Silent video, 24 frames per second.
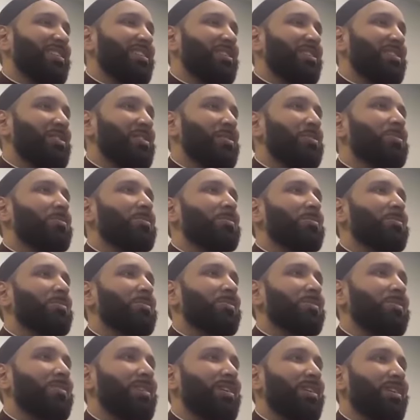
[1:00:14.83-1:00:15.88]
So
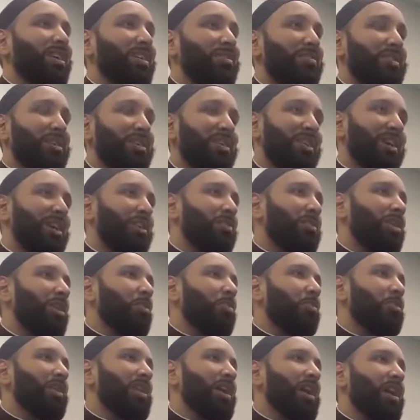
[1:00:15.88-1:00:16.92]

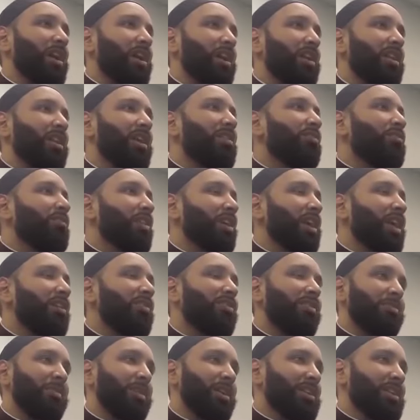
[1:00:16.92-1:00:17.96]
Allah
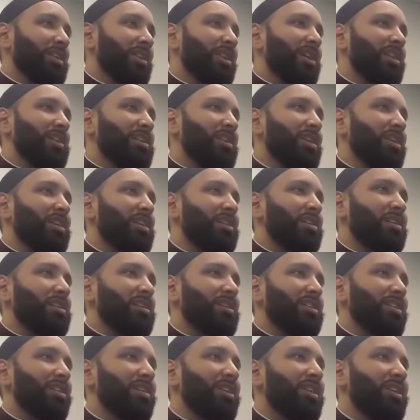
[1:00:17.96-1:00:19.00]
forgave him because Allah saw that
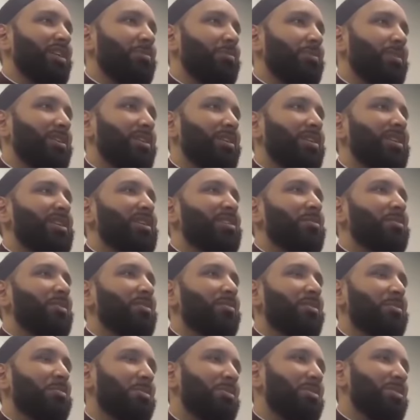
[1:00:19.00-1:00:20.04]
sincerity in it. But it doesn't,
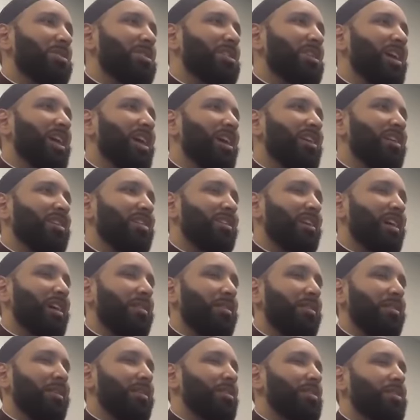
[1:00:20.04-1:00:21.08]
if a person had a
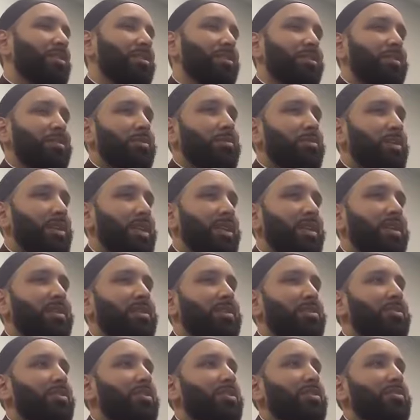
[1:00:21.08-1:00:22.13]
death that's unique
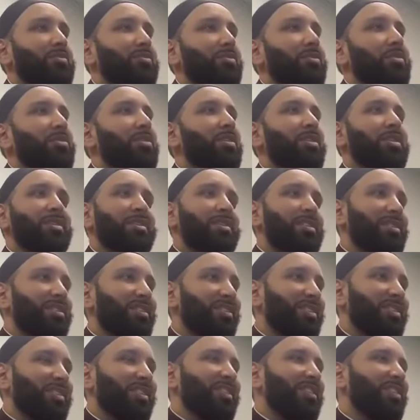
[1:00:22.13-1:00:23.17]
and so on and so forth, then
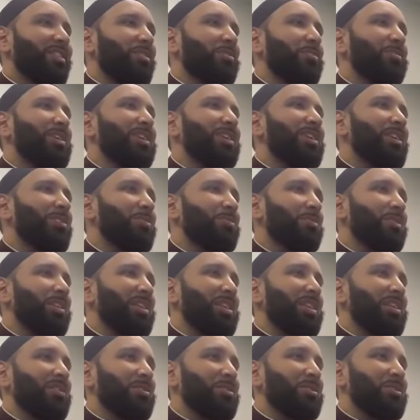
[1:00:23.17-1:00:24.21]
they'll be dealt
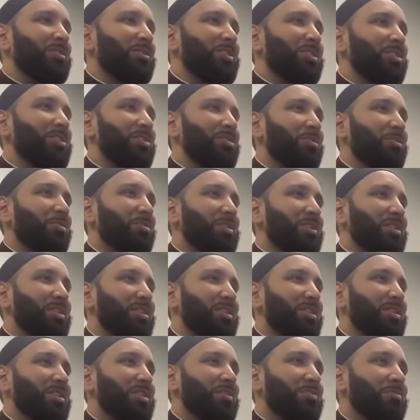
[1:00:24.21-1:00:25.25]
with in those unique
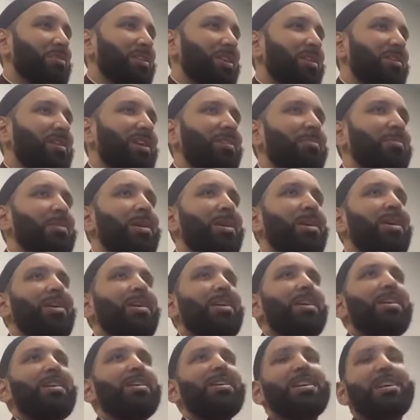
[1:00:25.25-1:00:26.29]
circumstances. Wallahu All
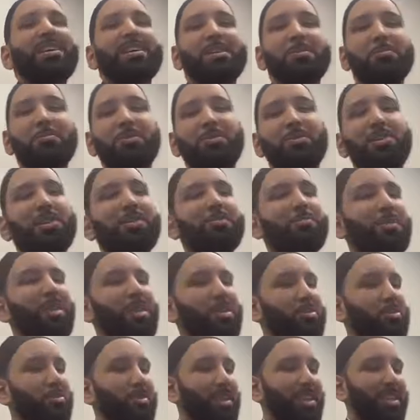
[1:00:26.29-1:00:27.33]
right, guys, we've gone
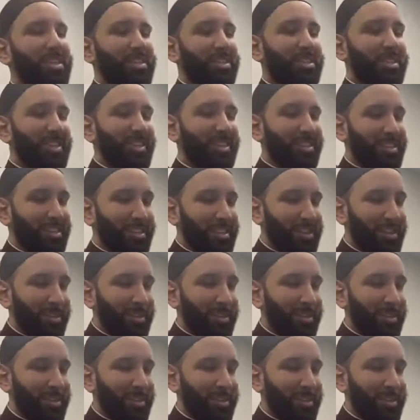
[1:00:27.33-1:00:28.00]
way too late tonight.